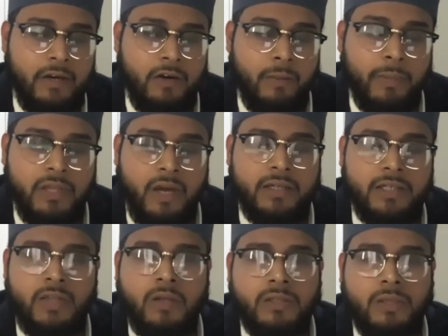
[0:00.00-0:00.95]
Ramadan is
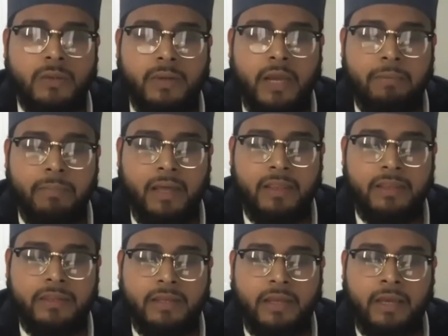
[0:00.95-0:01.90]
also a
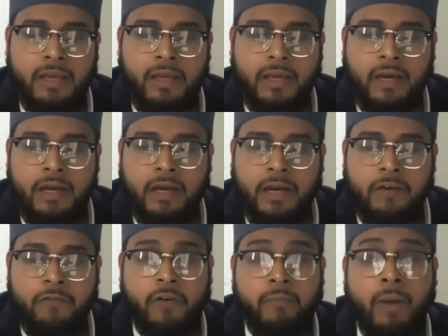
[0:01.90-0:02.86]
month
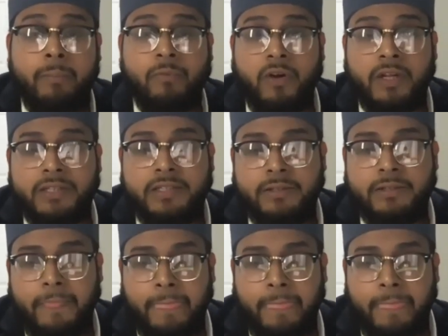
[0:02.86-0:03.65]
of remembrance,